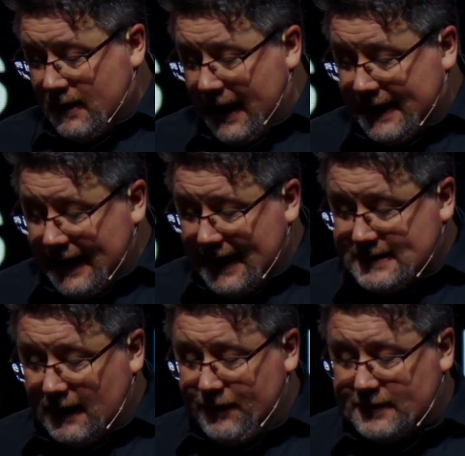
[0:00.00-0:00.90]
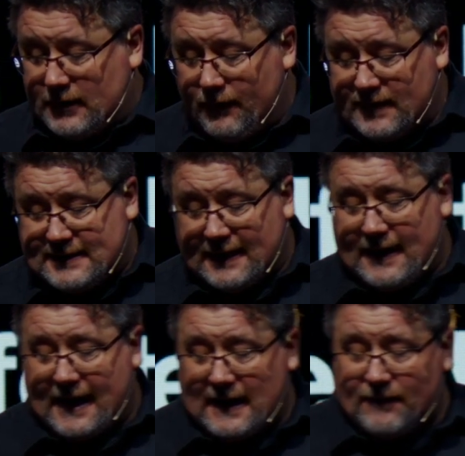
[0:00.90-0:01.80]
A guest of the service said
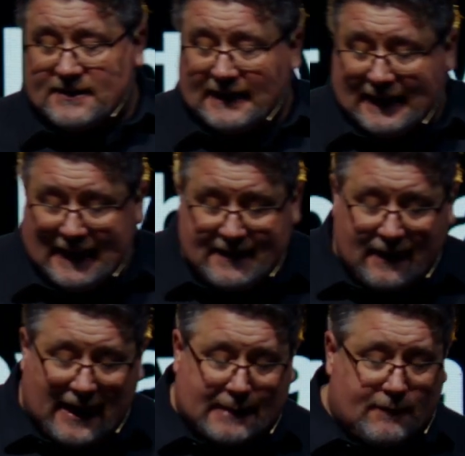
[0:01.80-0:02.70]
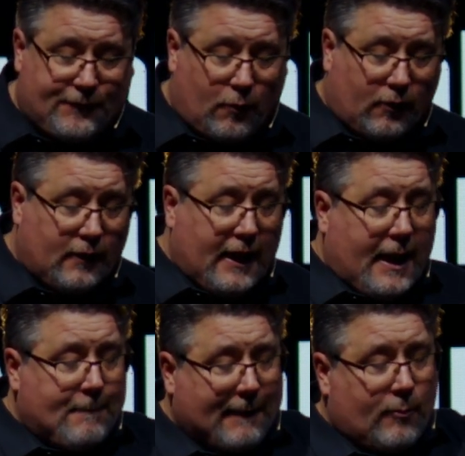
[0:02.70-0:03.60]
they had never seen anything like it before.
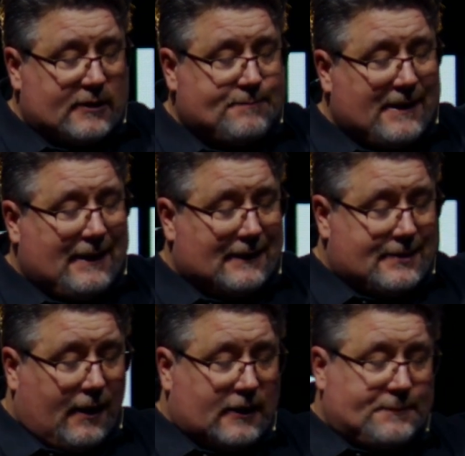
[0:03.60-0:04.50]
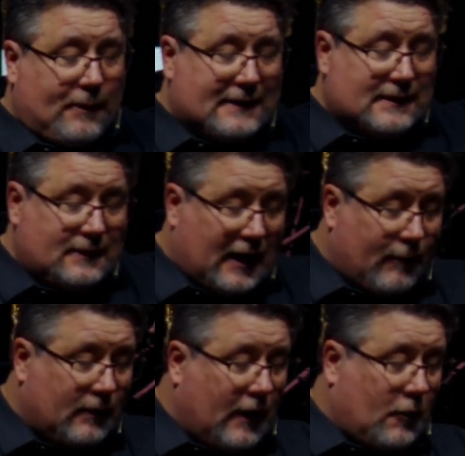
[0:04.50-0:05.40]
People were speaking in tongues, praising God,
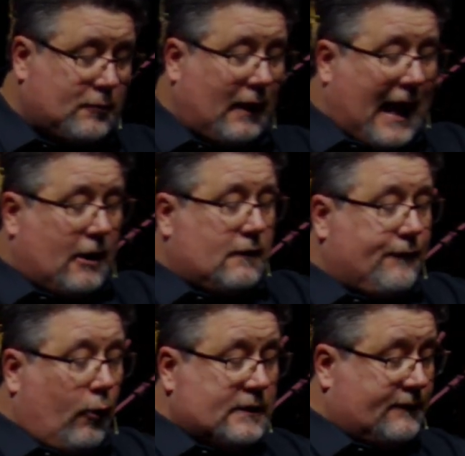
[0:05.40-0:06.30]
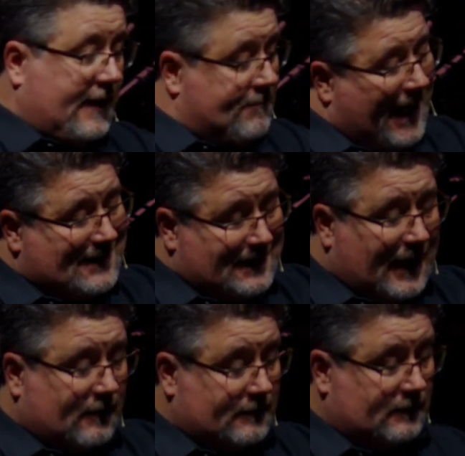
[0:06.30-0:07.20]
while others were lying on the floor as if they had passed
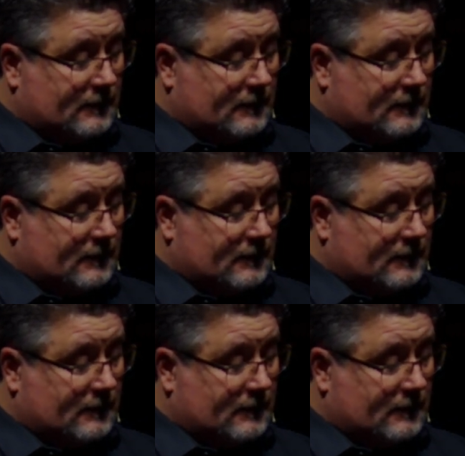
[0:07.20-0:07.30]
out.